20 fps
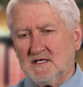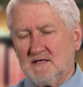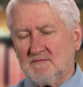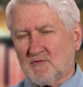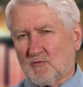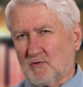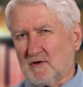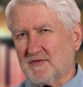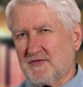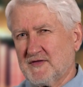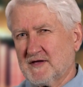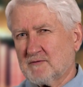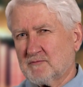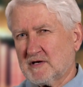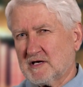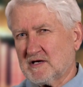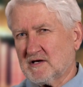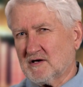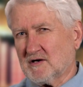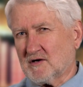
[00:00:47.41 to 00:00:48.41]
But one thing
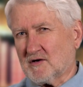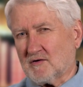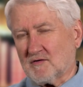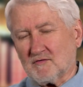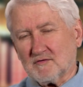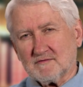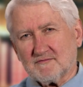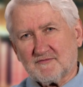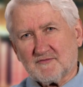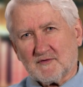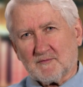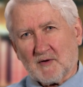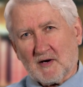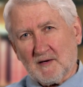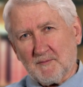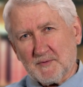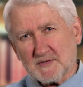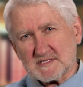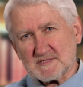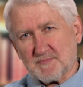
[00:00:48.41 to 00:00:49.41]
we know from
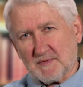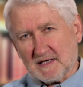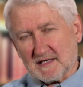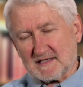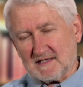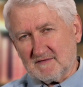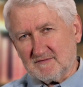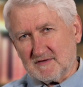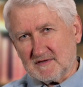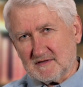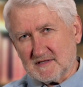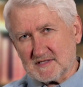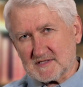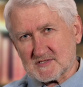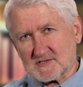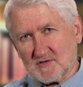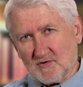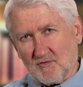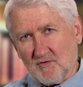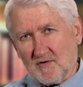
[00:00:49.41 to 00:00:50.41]
our perspective in
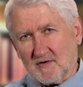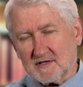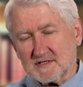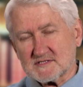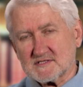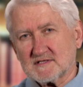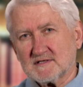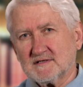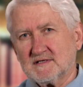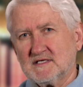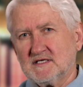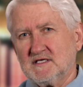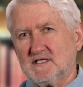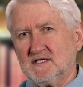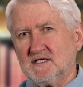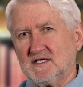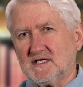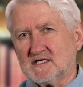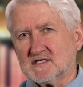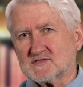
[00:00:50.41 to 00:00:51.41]
this course
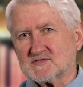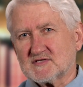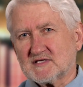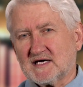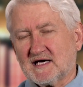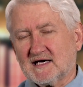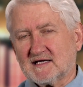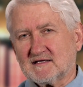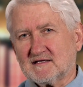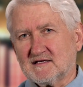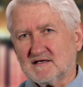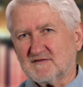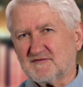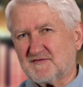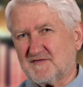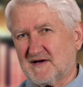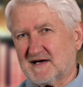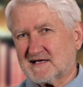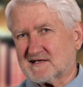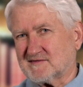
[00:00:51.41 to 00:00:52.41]
is that the
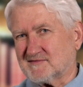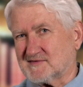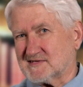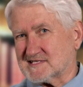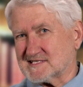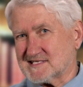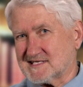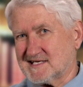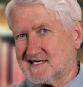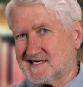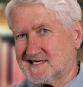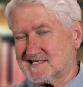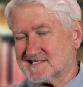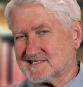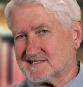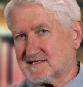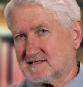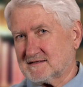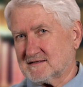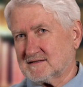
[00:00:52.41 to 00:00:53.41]
effect of
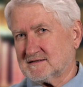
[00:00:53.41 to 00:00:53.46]
disease,